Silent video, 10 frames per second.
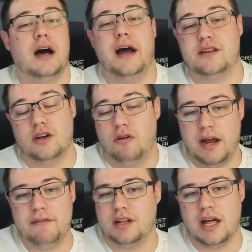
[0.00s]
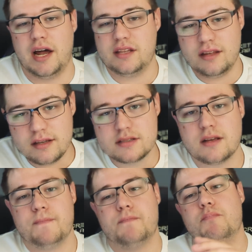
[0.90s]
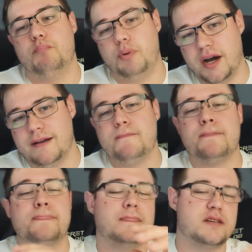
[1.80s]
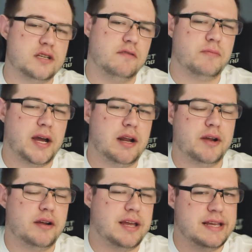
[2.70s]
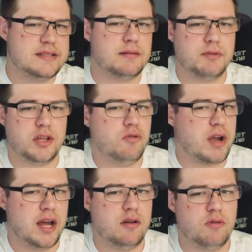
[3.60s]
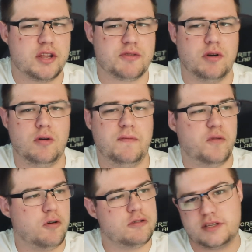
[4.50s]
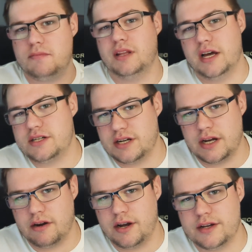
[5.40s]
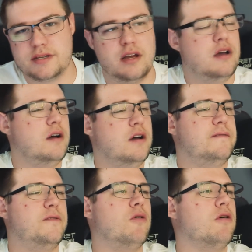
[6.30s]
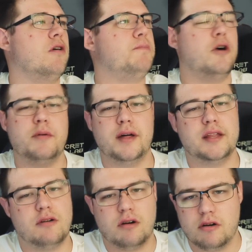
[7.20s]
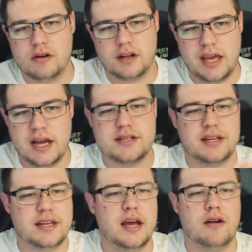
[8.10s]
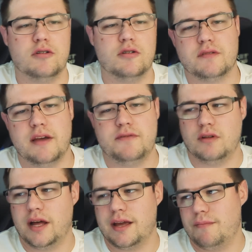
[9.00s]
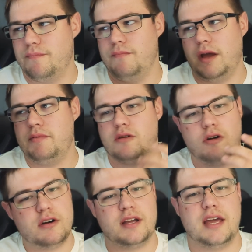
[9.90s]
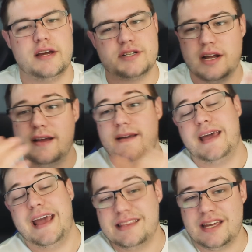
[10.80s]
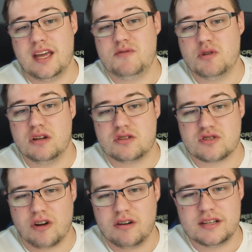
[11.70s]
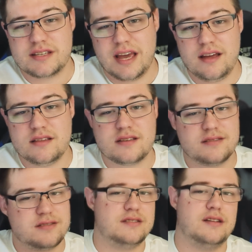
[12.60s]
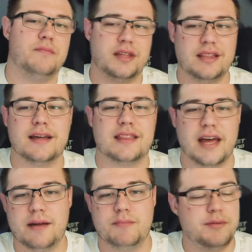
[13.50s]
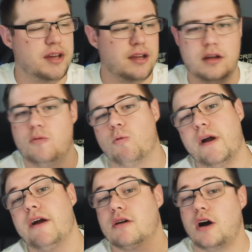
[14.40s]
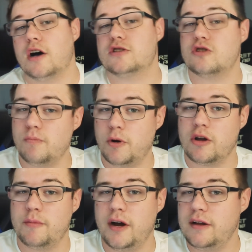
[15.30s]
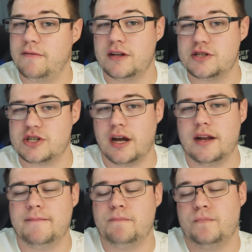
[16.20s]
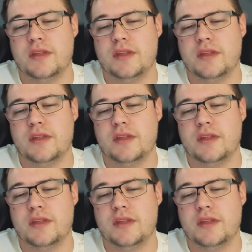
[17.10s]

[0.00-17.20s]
I don't have a lot of these, but the silver pinap berry is something you kind of want to throw for some legendaries, for Pokemon that are harder to catch, yet also give you like maybe they're hard to catch, and they give you good Stardust gains, something like that. Maybe a rare costume Pokemon if it is shiny.